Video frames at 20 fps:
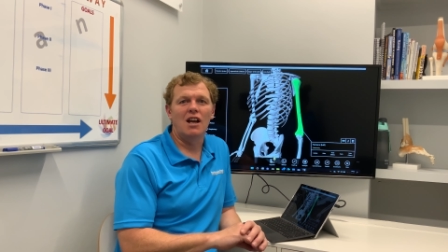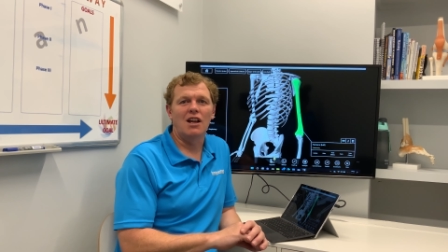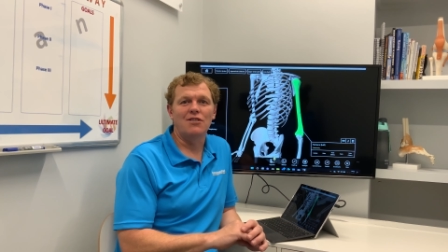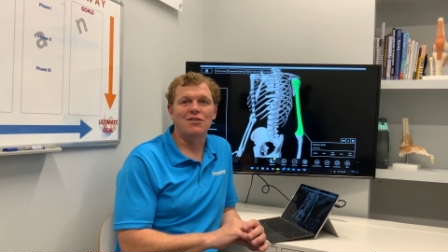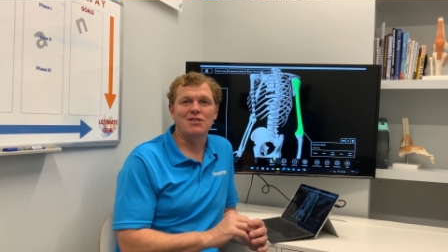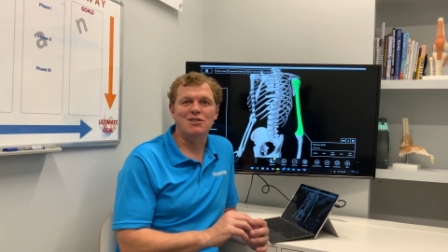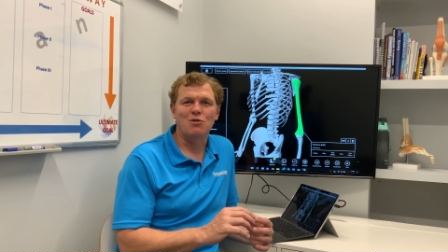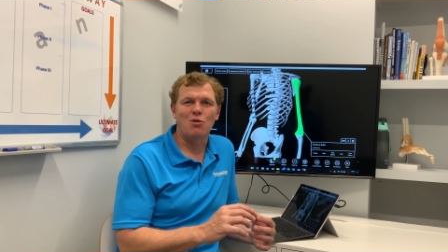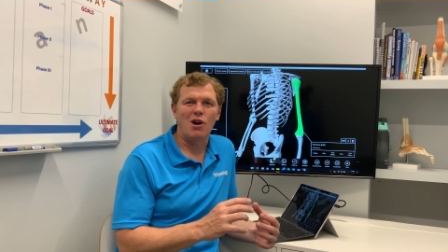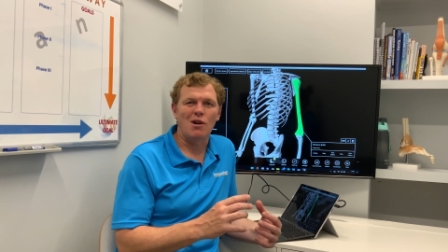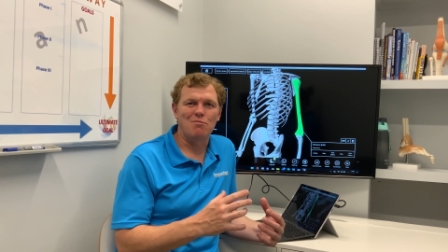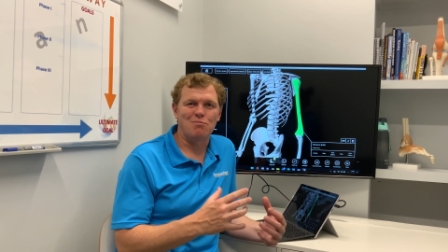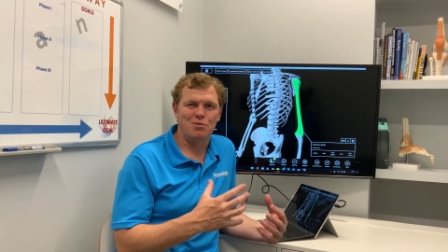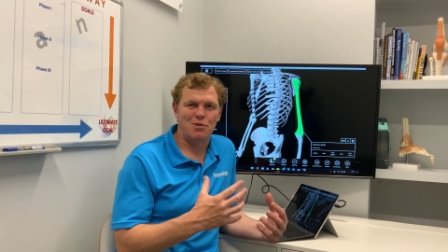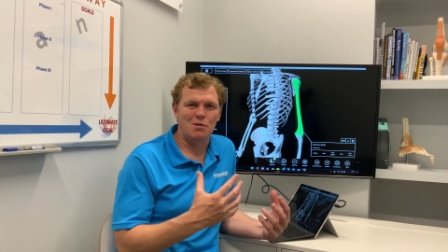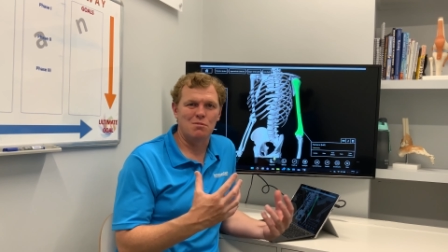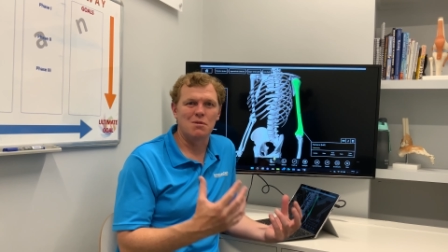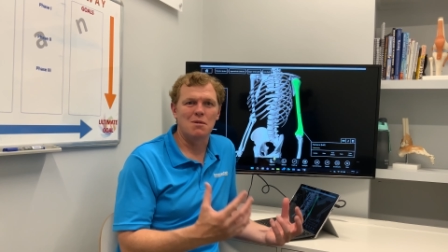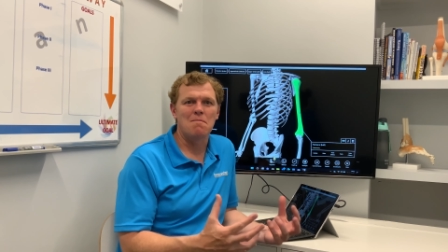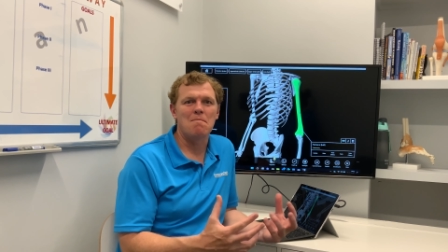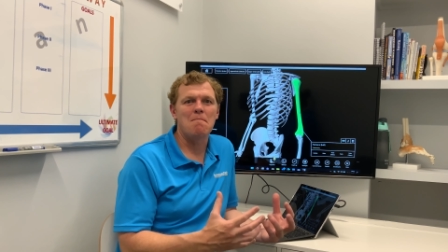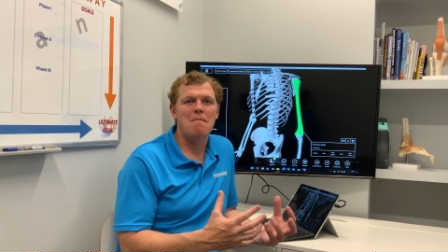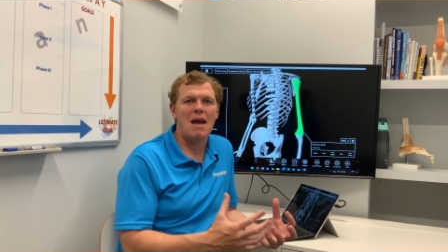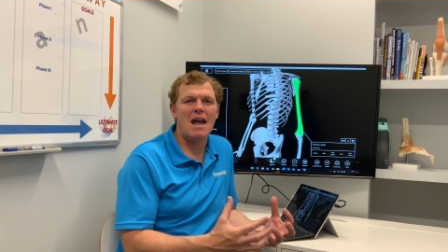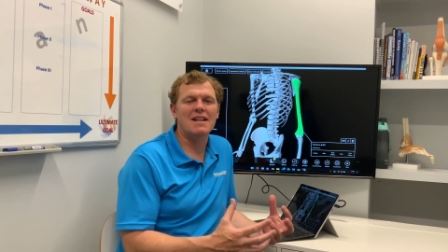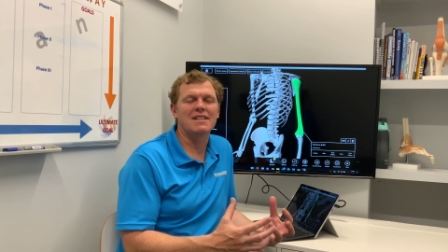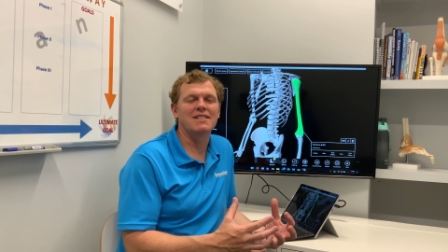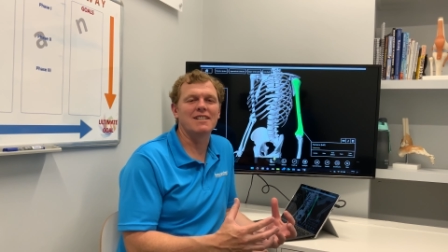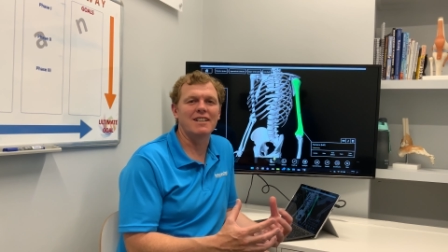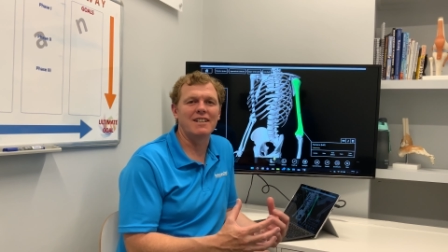this quite
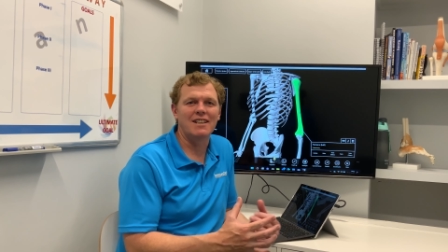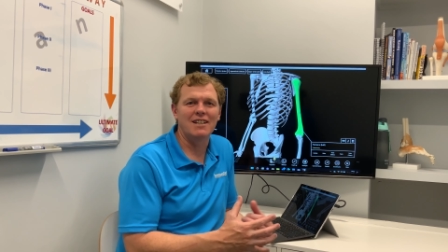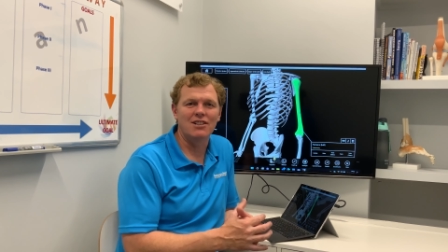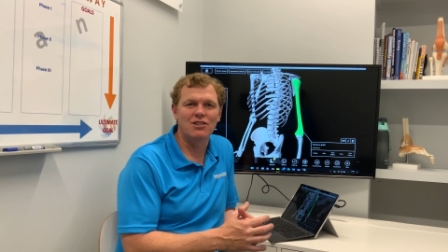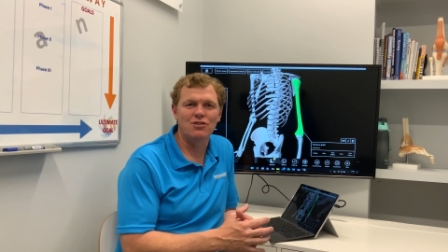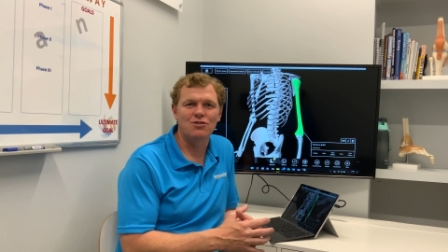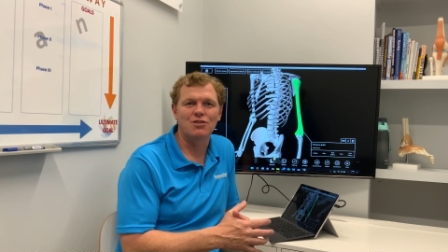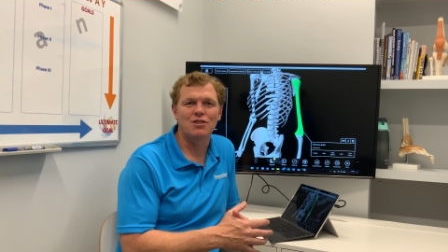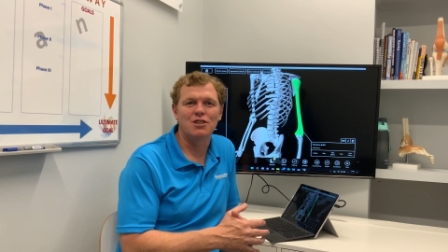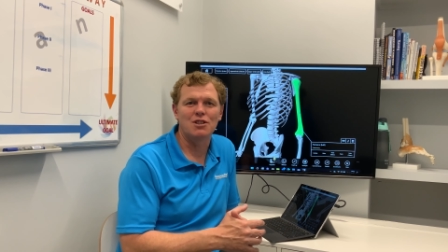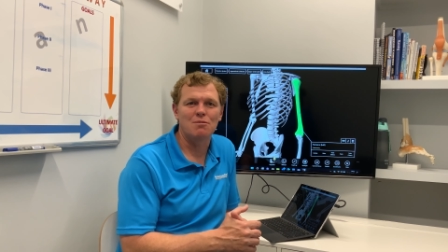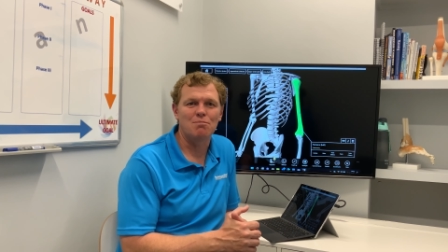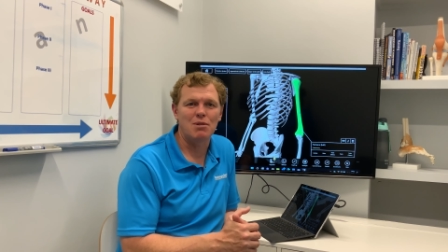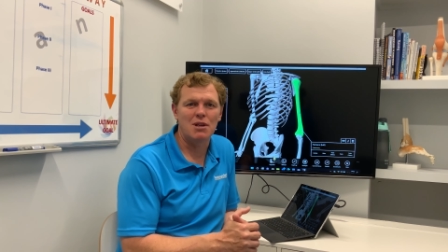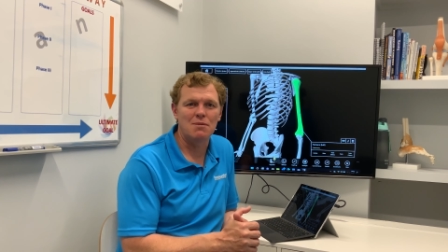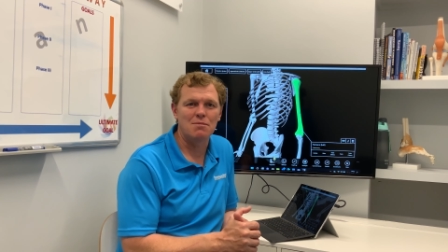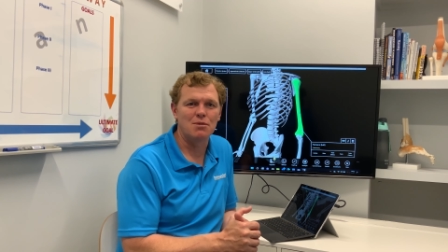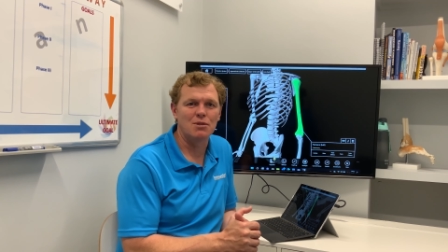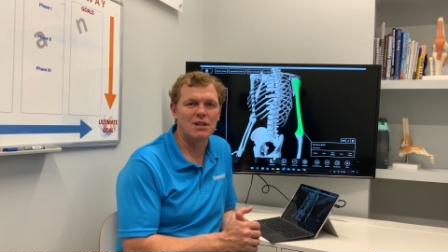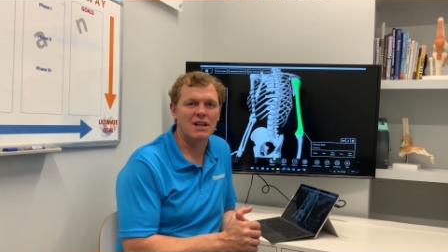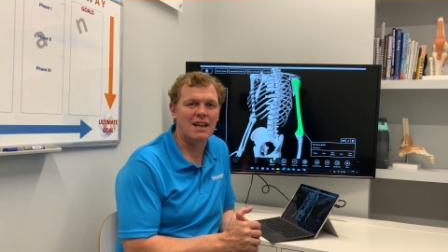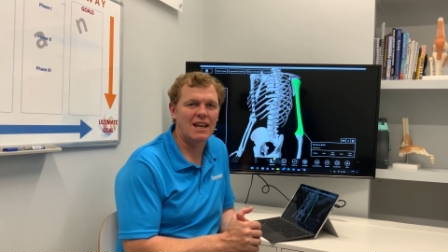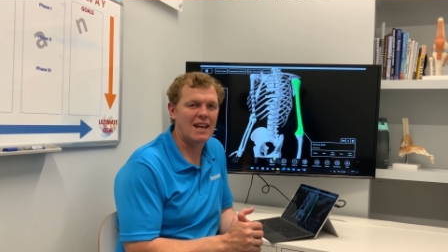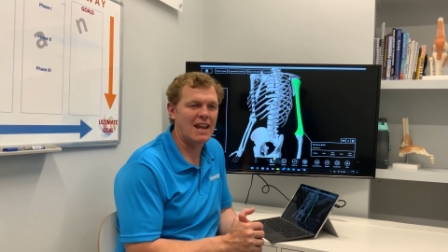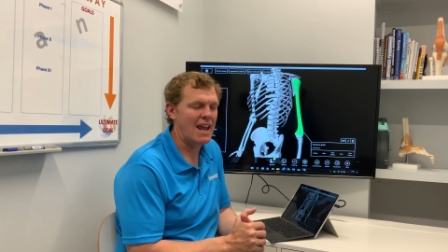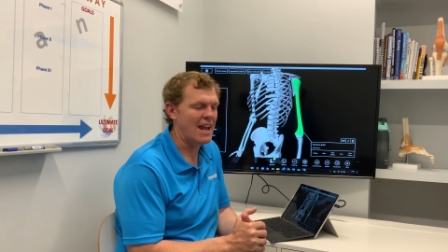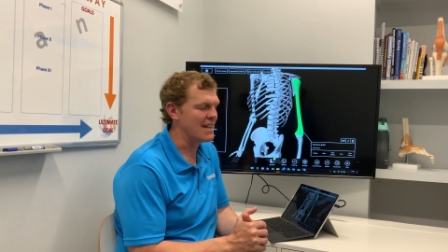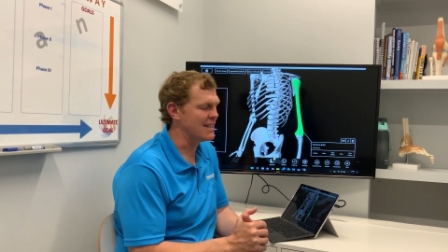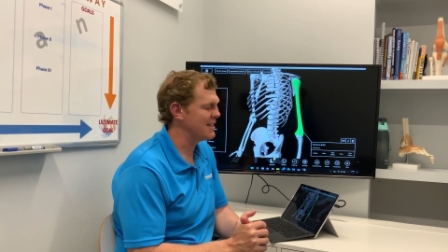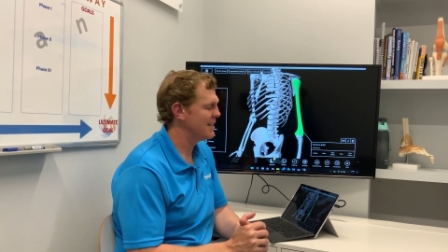problematic injury that people can
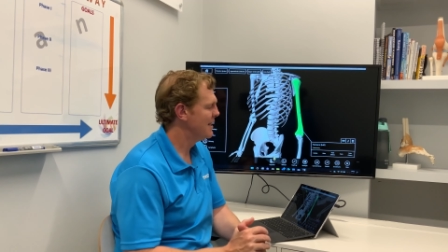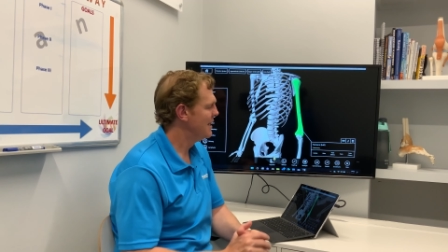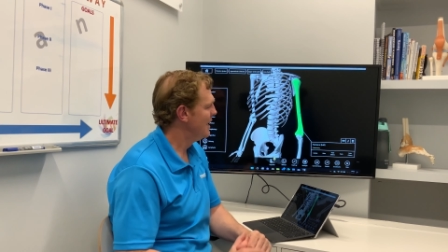get.